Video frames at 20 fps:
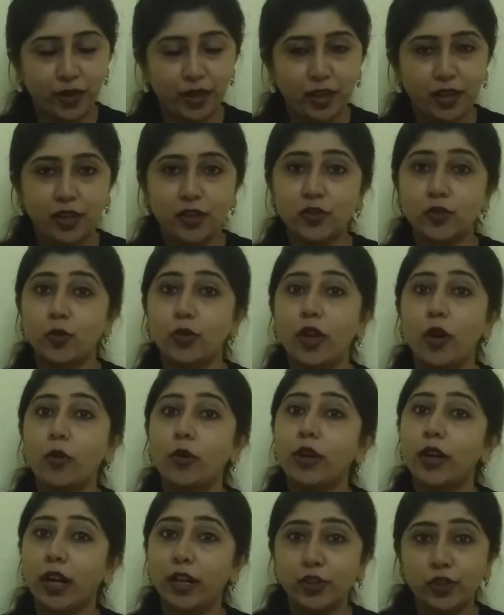So now
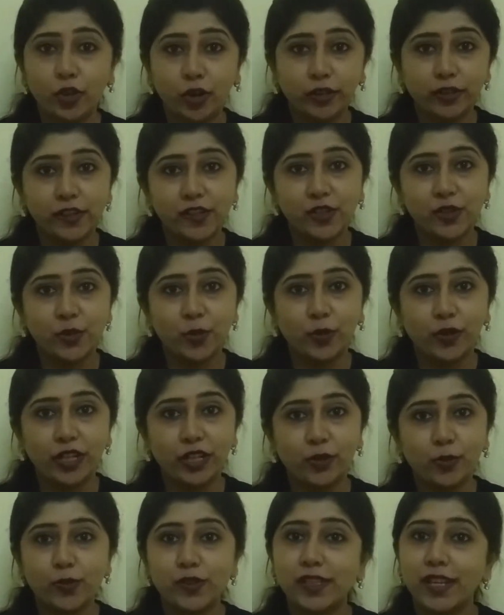cut short the story
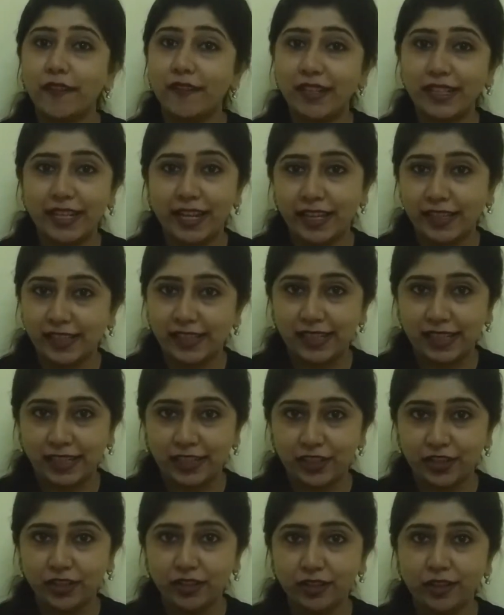to 7 days
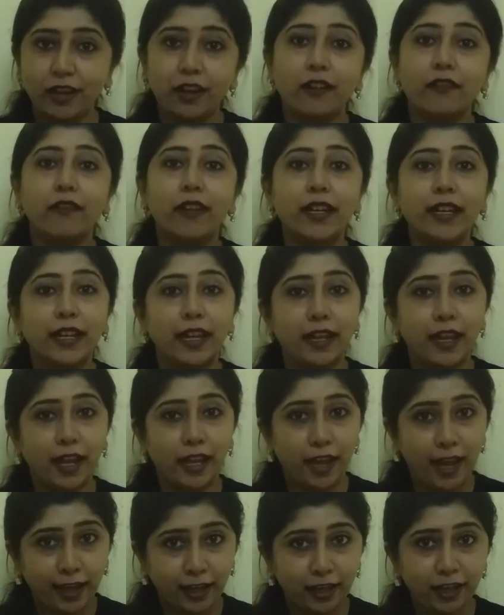later, when
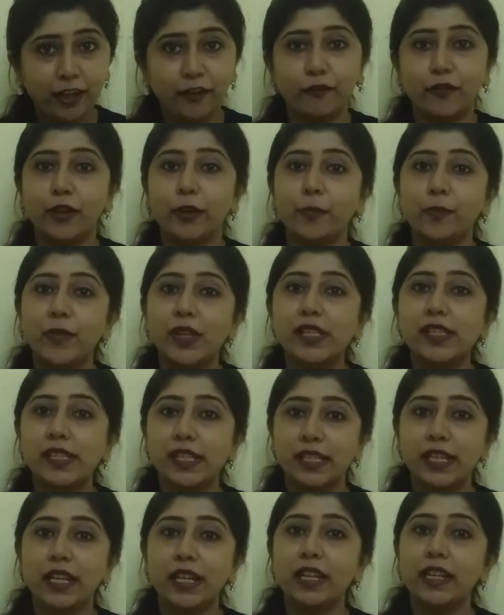Eklavya is
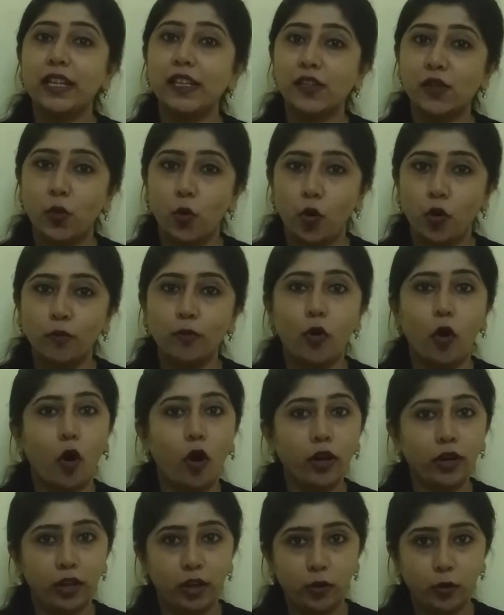sitting in his home all
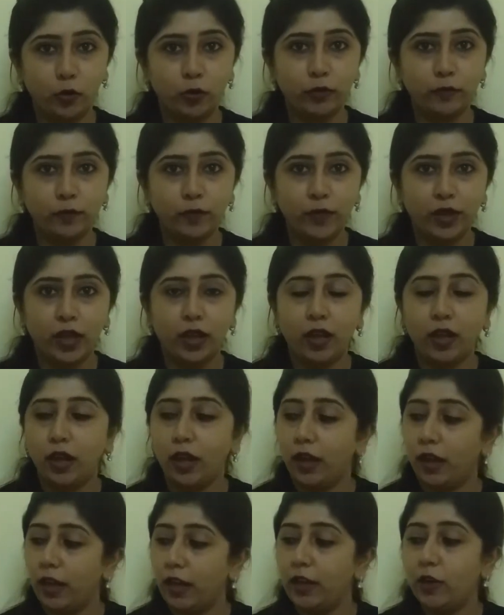alone.
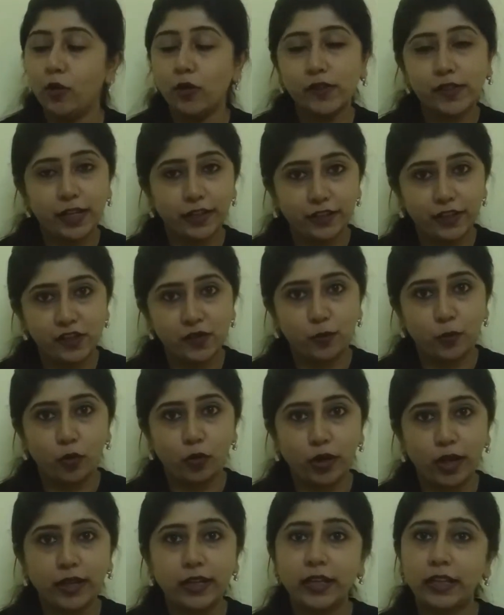He looks at this book
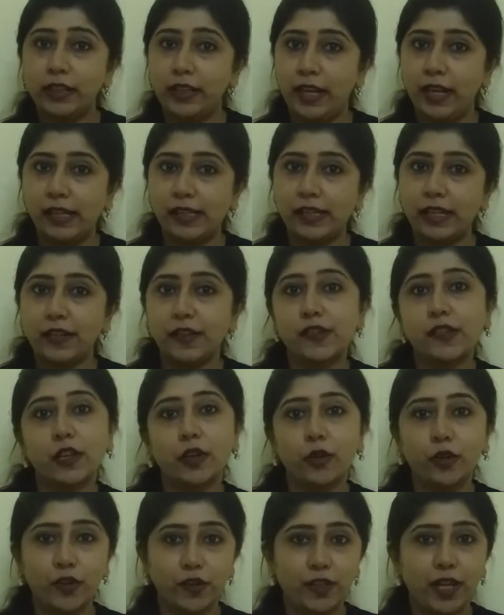and he thinks that it's a
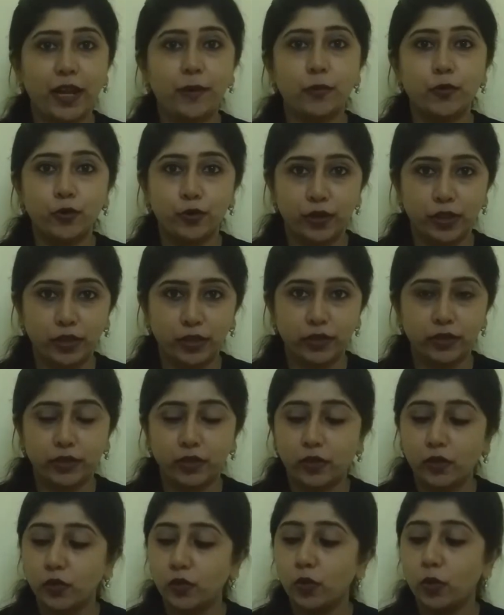good time to read it.
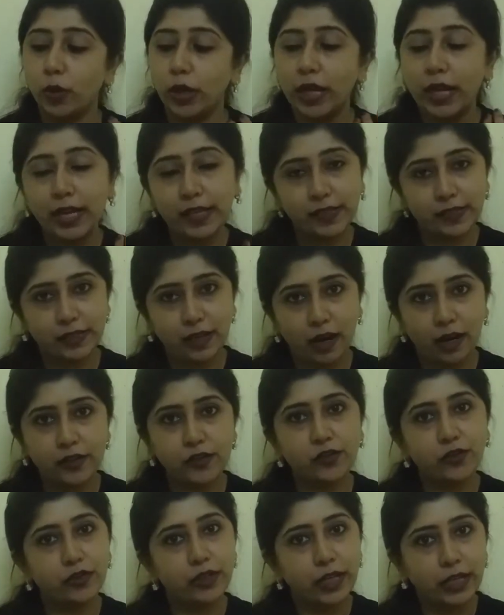So he starts
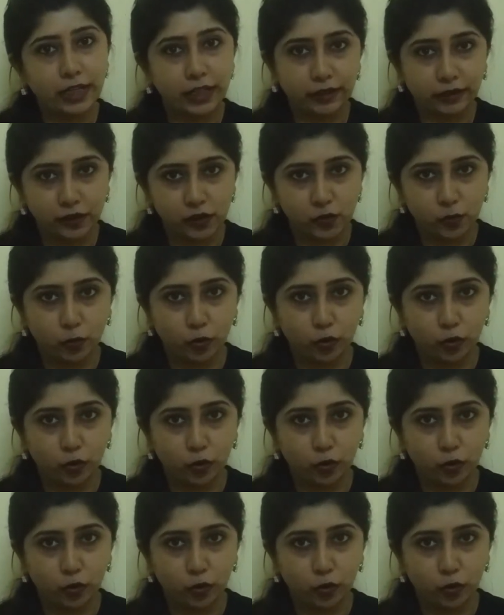reading this book.